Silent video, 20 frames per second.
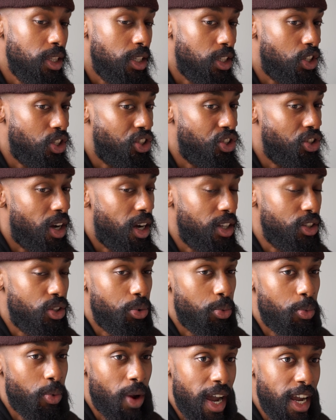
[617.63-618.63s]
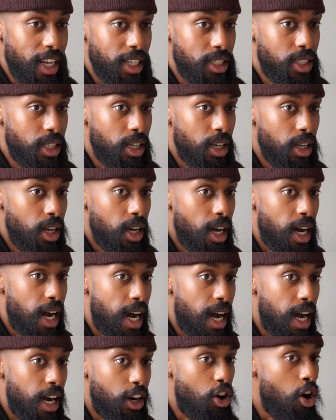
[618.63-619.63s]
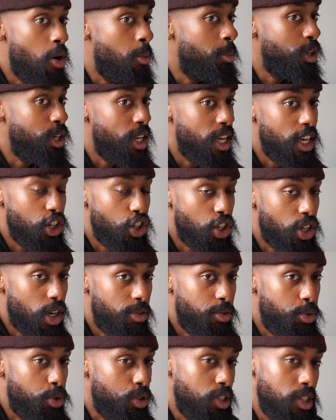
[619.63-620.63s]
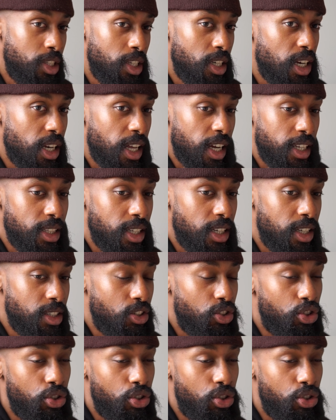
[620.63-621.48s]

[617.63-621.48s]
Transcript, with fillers: this is not the right combination for a city like this.